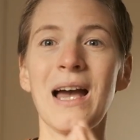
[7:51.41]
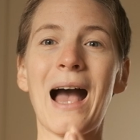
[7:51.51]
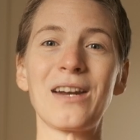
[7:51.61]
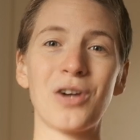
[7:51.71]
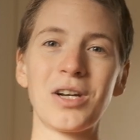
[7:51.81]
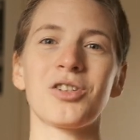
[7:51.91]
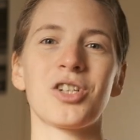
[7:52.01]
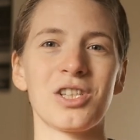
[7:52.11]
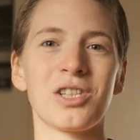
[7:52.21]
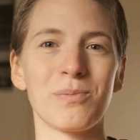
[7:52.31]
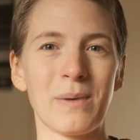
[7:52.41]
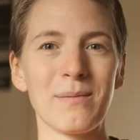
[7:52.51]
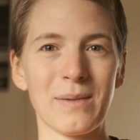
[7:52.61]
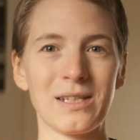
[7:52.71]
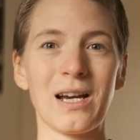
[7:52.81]
I'd rather just
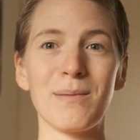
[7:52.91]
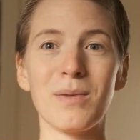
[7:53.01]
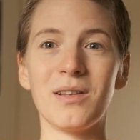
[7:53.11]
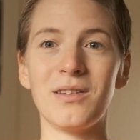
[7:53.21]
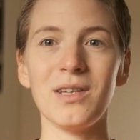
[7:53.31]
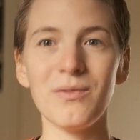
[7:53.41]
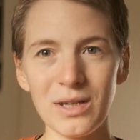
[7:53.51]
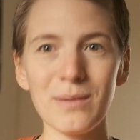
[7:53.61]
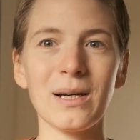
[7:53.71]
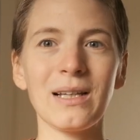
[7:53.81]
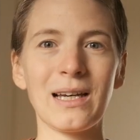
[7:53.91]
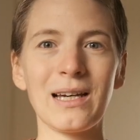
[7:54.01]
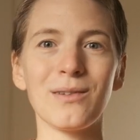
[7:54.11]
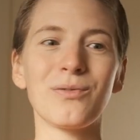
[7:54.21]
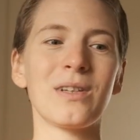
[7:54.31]
spend my time living my
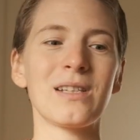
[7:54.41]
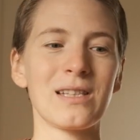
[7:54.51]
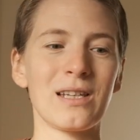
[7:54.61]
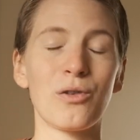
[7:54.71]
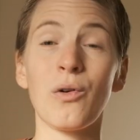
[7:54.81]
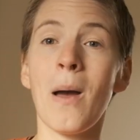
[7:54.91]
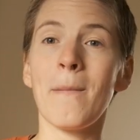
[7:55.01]
life instead of